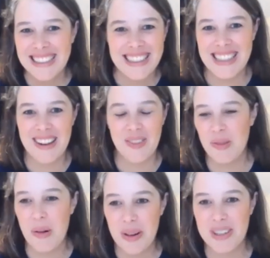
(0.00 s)
you know,
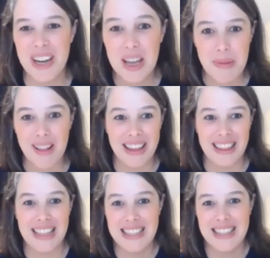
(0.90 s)
what we were talking about, like
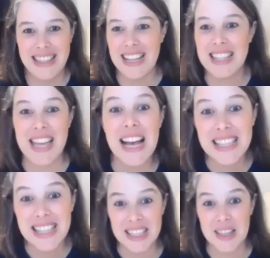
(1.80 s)
that's the
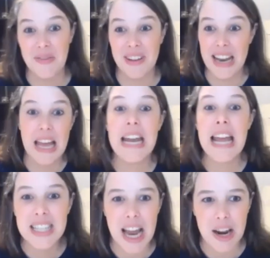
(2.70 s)
essence of an
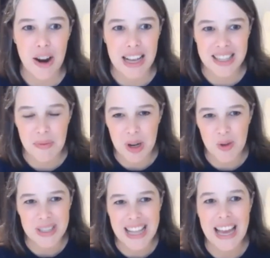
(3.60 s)
Antichrist, someone
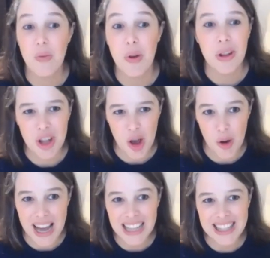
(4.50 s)
who's like, well, no,
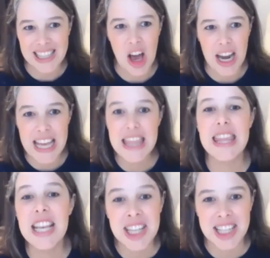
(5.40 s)
that's not it.
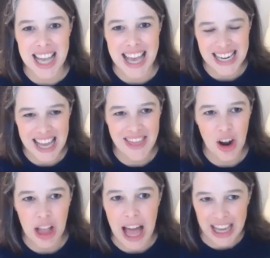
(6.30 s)
This is it. And
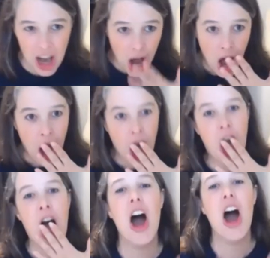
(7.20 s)
they're like,
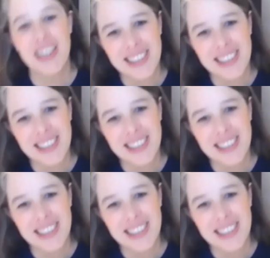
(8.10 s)
oh.